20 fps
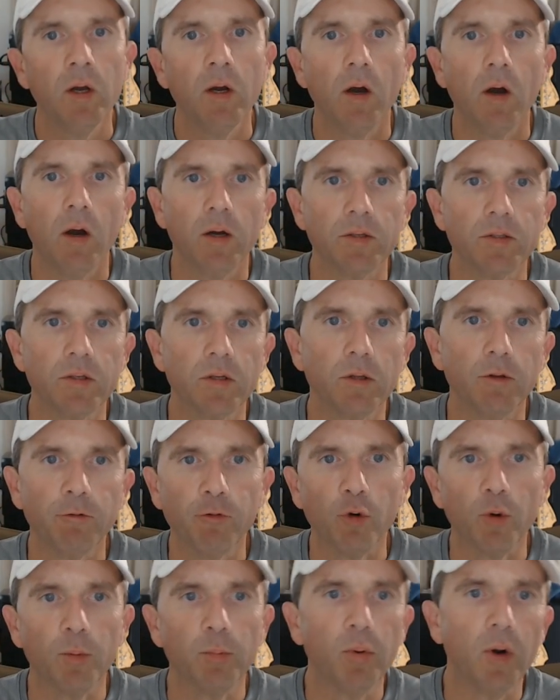onto the
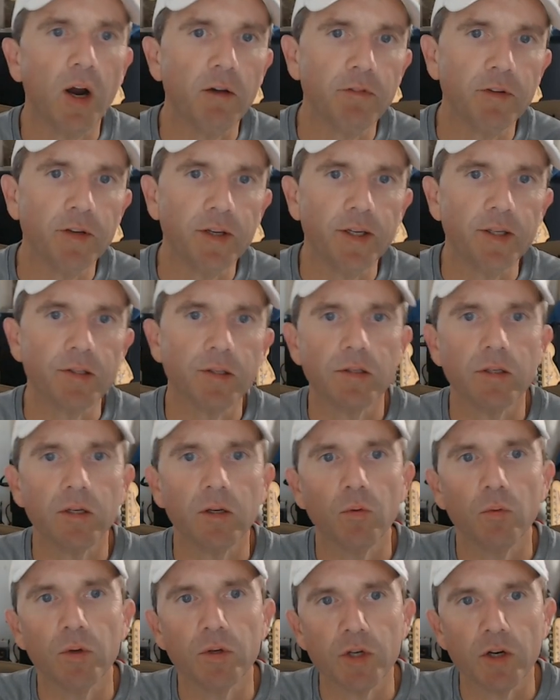for-profit entity,
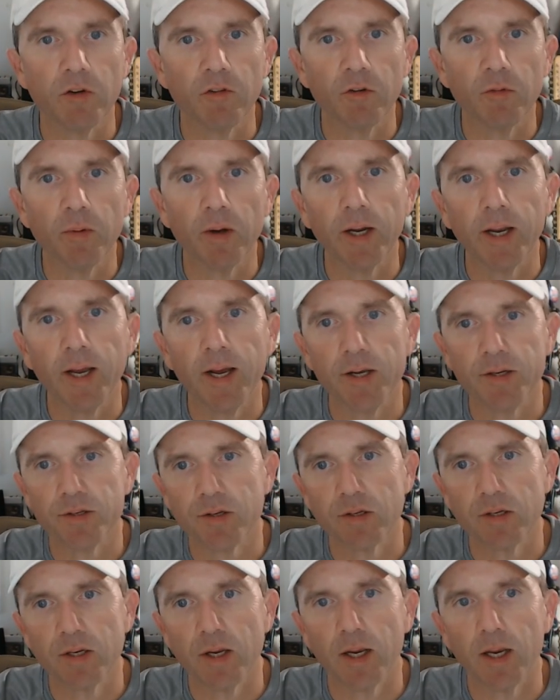which everybody has a
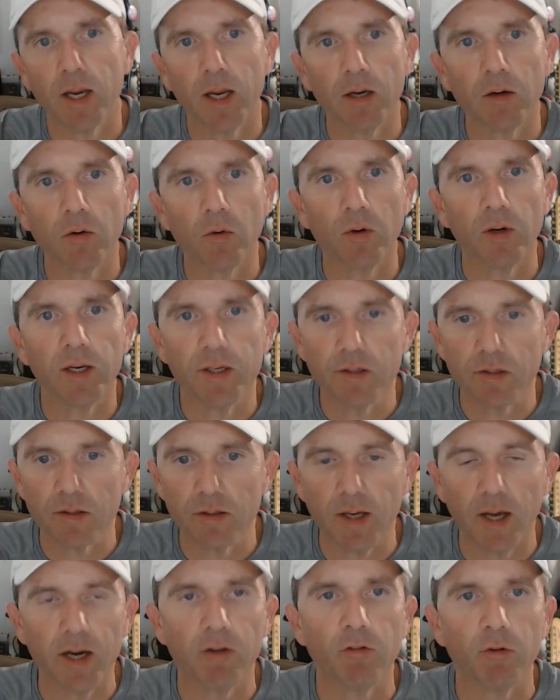stake in, or at least
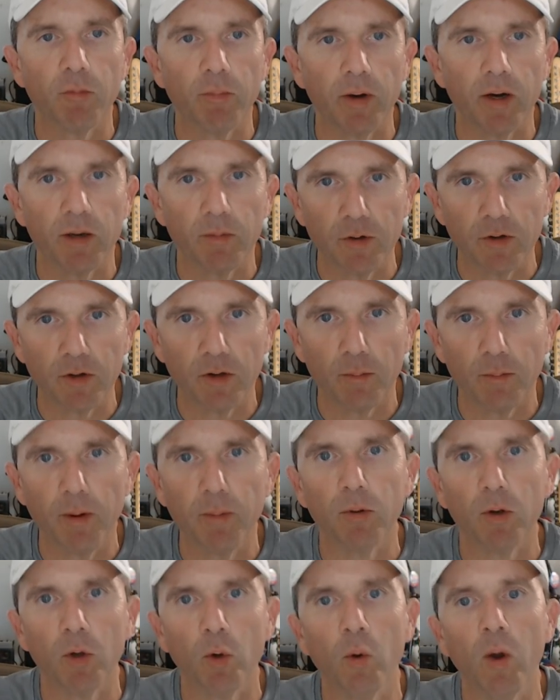not everybody, but the
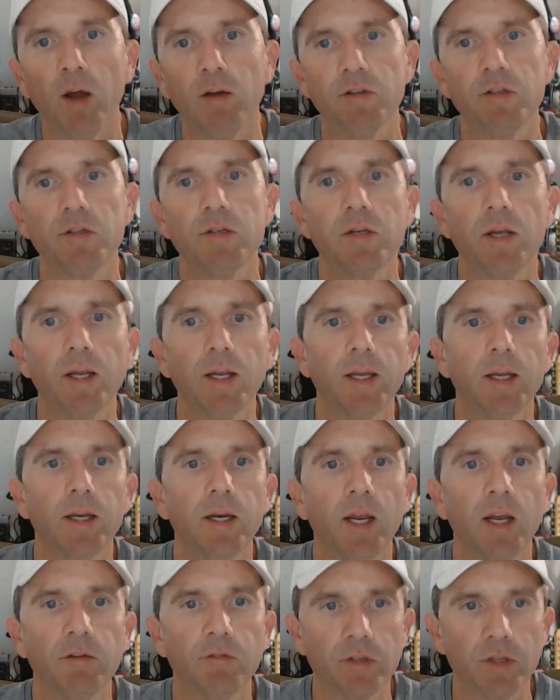people who have a stake in
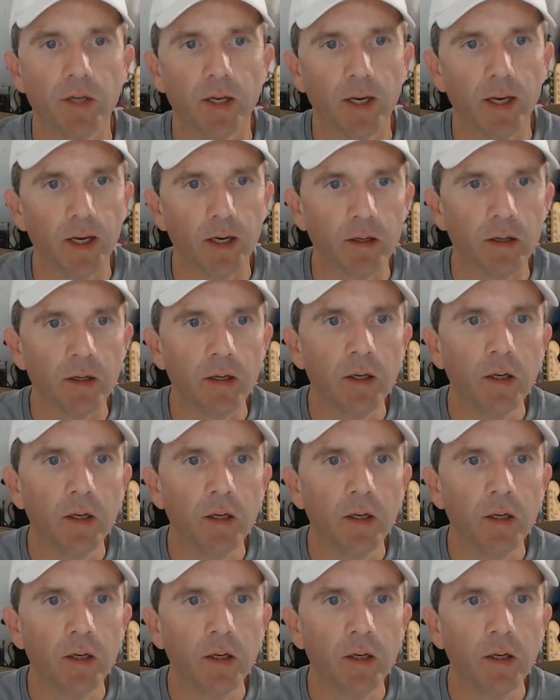have a stake in.